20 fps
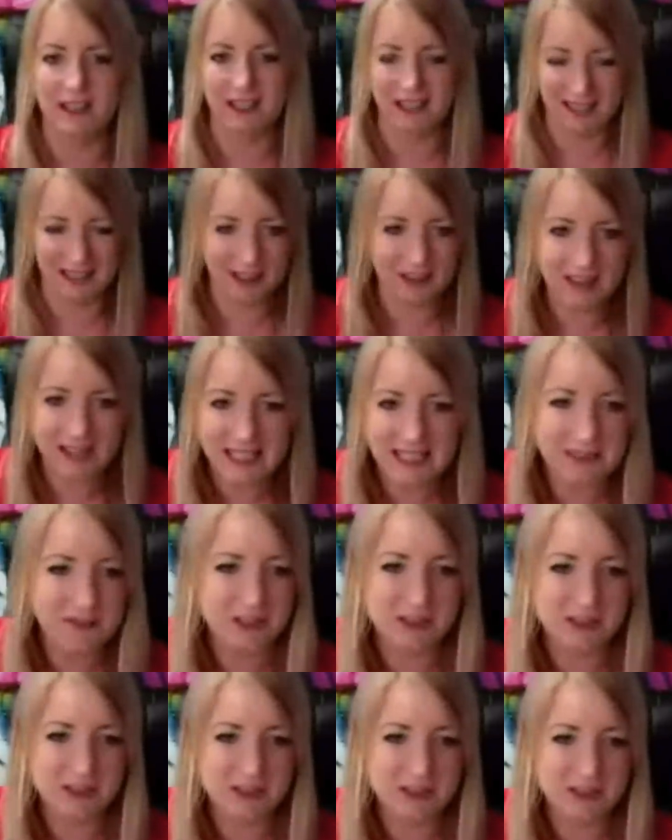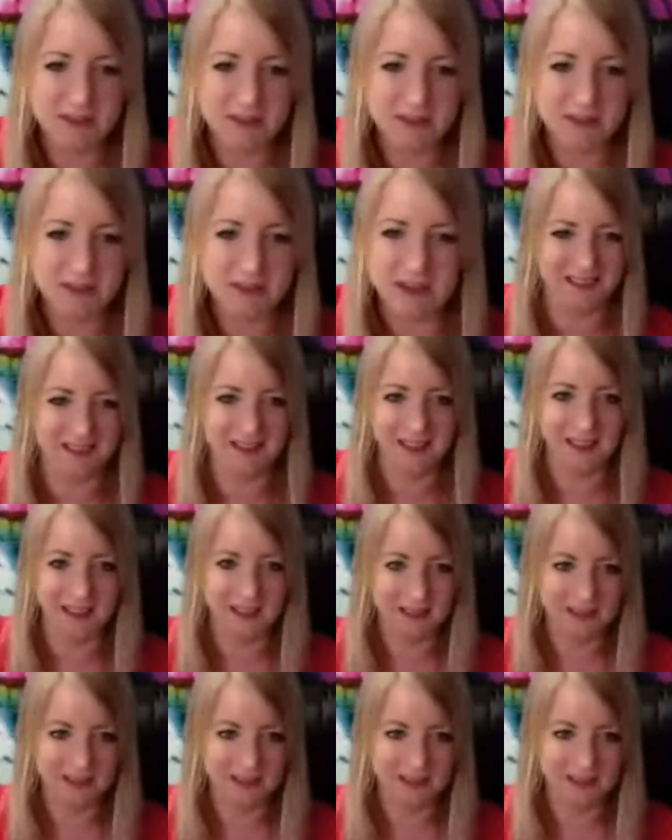Like, are they even your ideal client? Like,